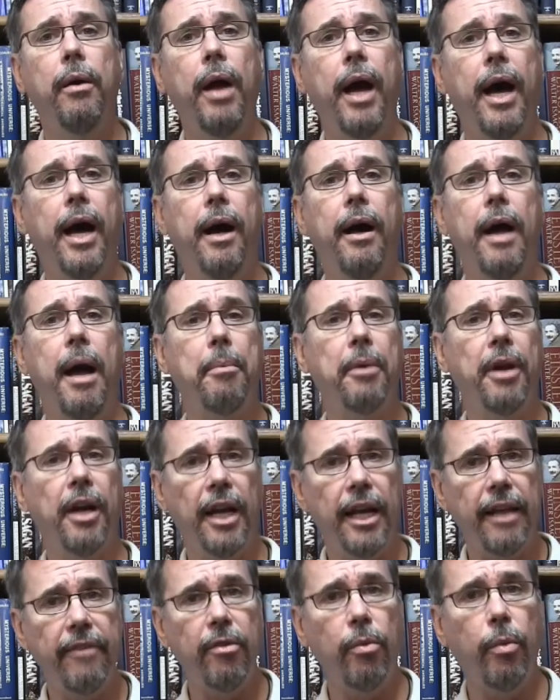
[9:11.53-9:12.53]
Uh, I'm going
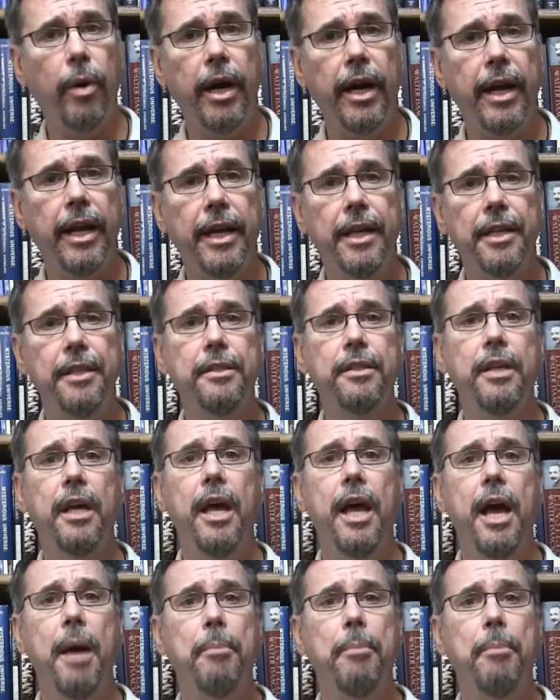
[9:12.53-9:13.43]
to leave it where it is.